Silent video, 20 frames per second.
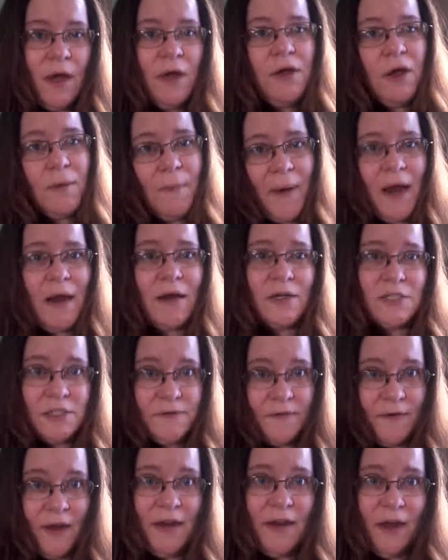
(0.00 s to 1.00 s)
Your parents
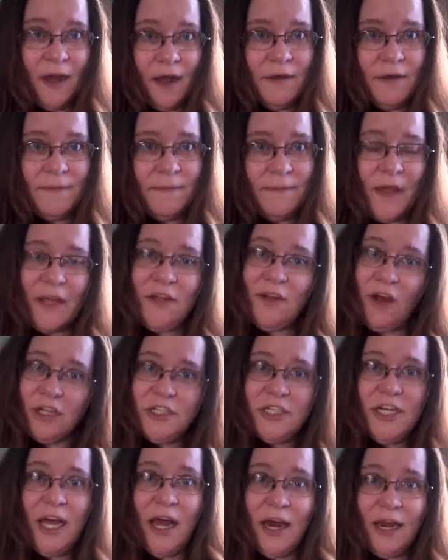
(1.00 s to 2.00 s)
fed you. They
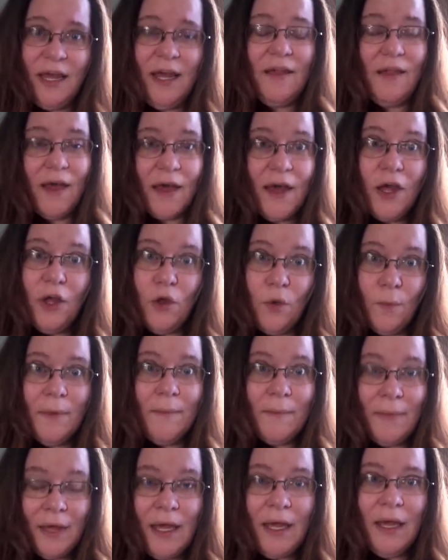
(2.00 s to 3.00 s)
taught you how to eat like a
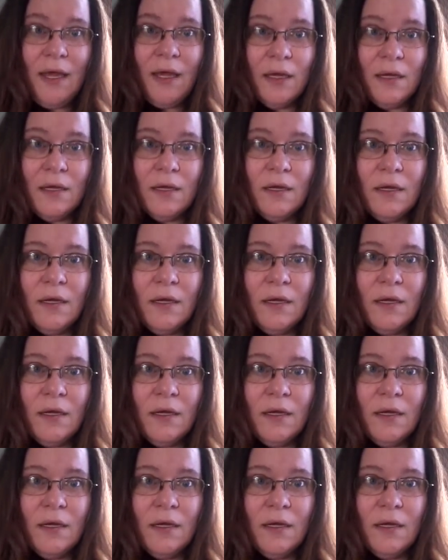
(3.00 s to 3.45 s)
human being.